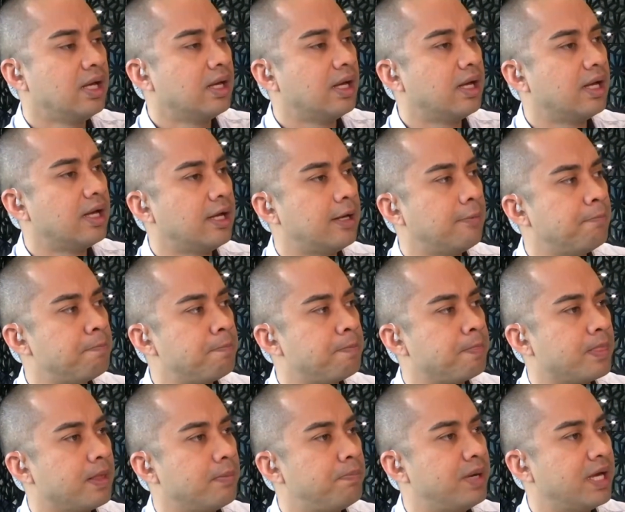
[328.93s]

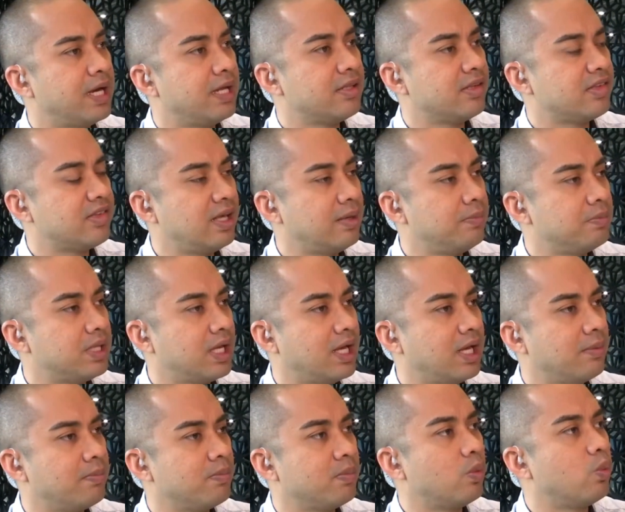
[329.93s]
Um, but at the same
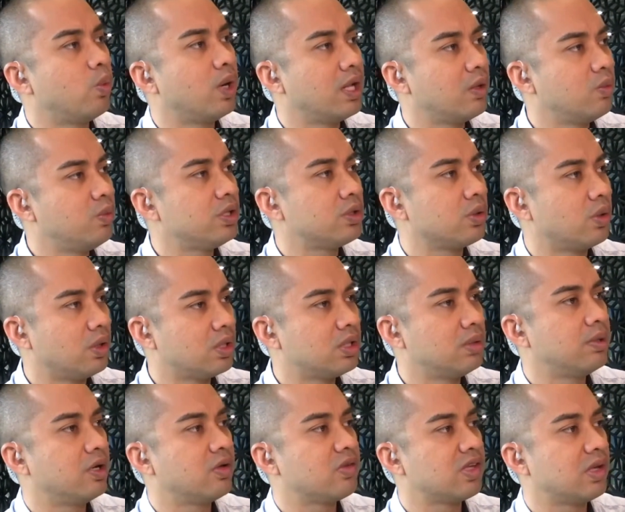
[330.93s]
time, while we talk
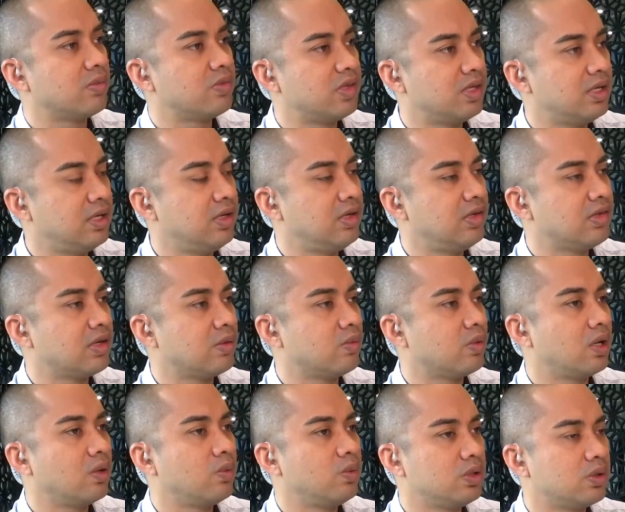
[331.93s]
about subsidies and
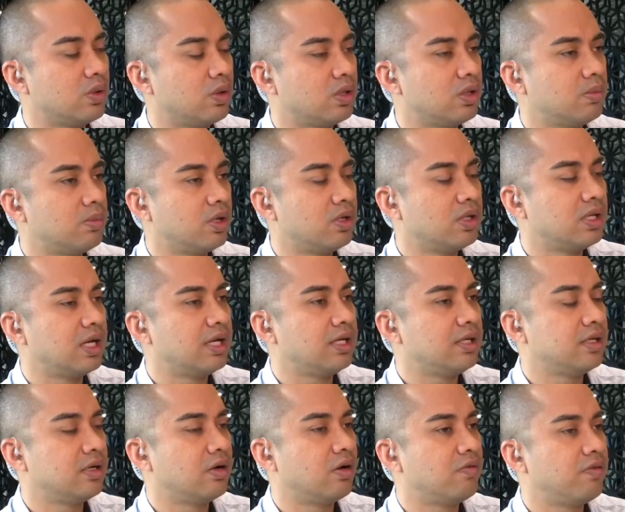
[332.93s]
while we talk about the
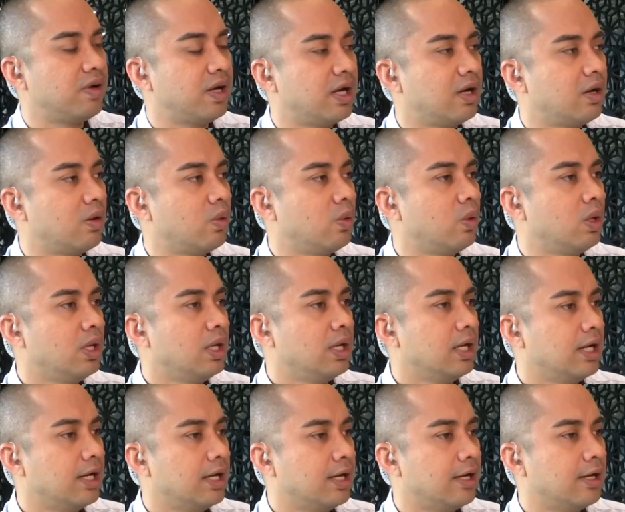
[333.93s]
idea of how
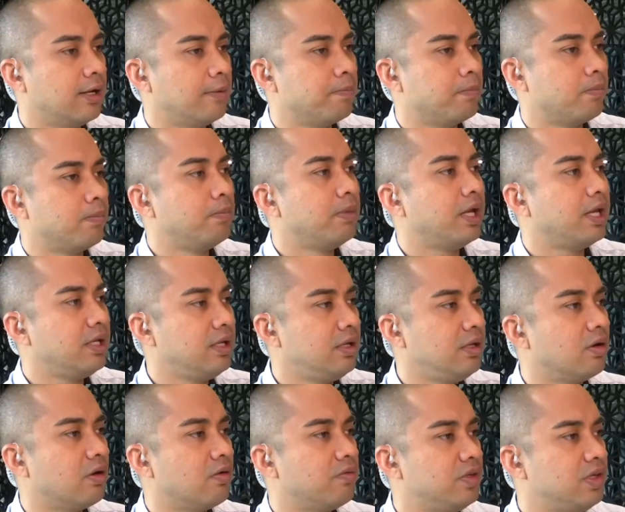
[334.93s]
um,
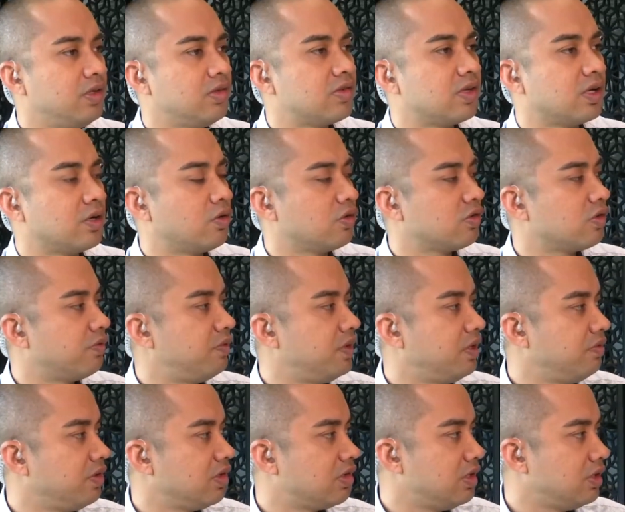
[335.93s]
many of these uh, cost of
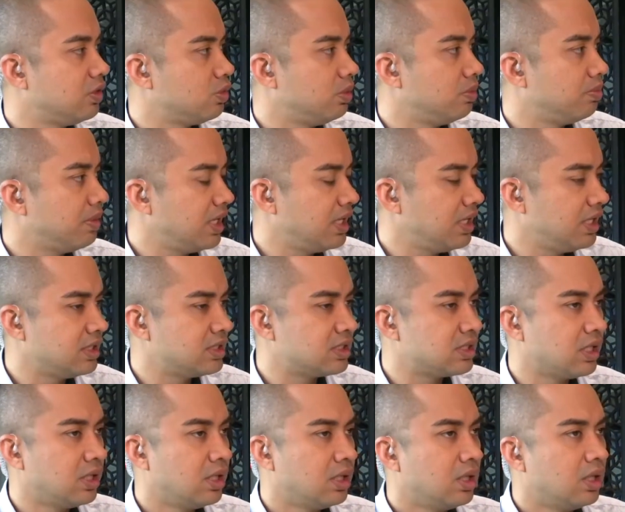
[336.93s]
livings need to be managed,
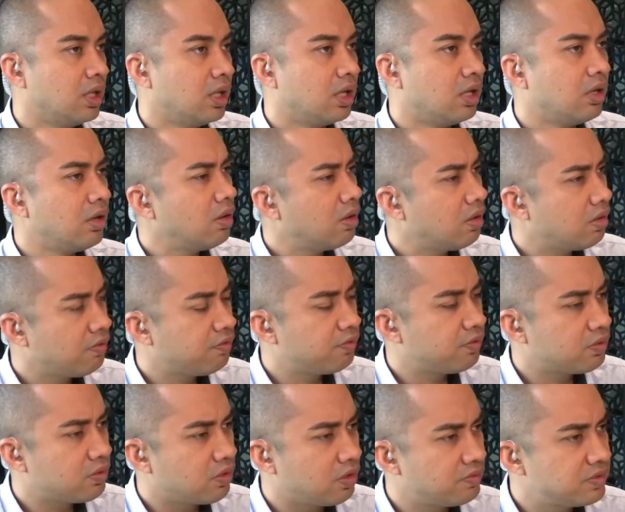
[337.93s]
a lot of
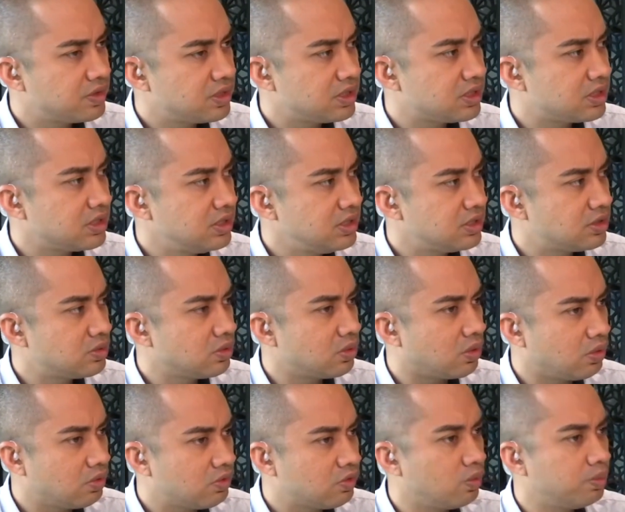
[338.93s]
conversation needs to
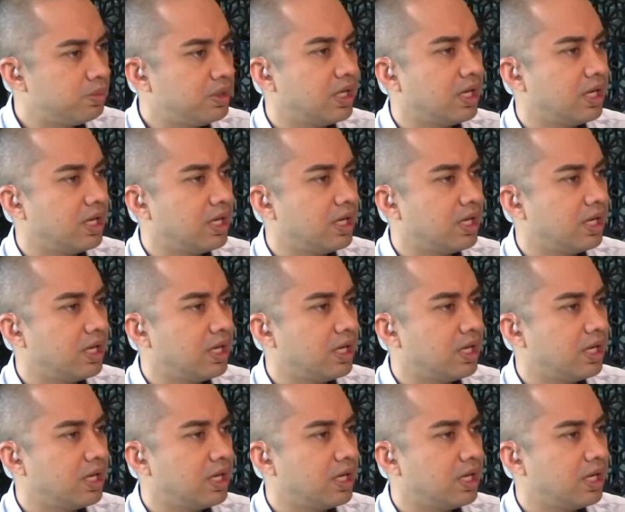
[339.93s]
also be